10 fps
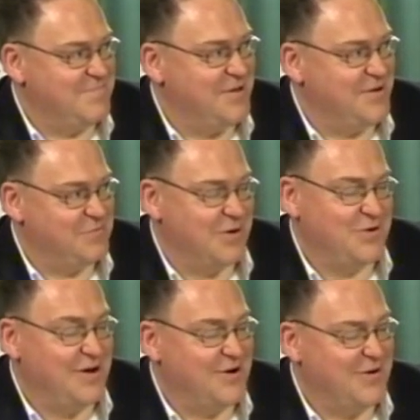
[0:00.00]
because one
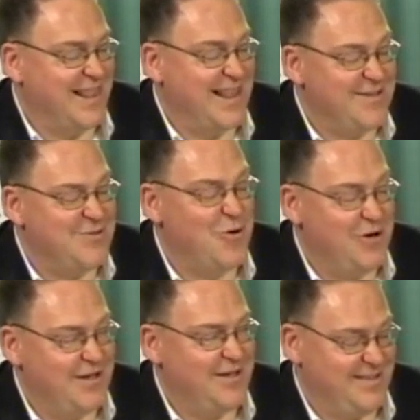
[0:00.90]
could argue that
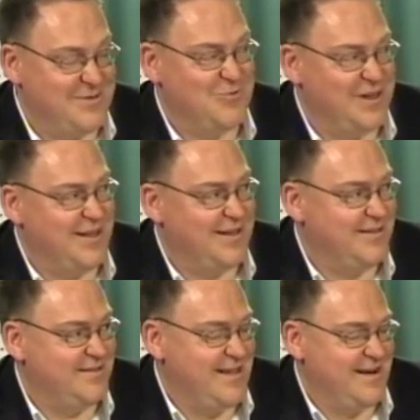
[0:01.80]
isn't really
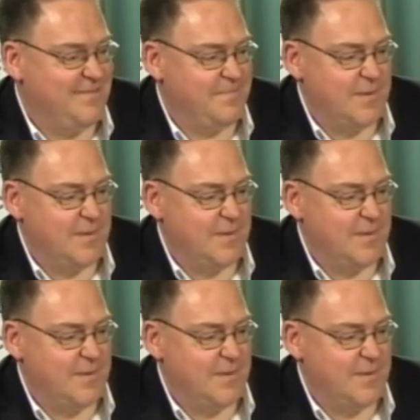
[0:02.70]
consent.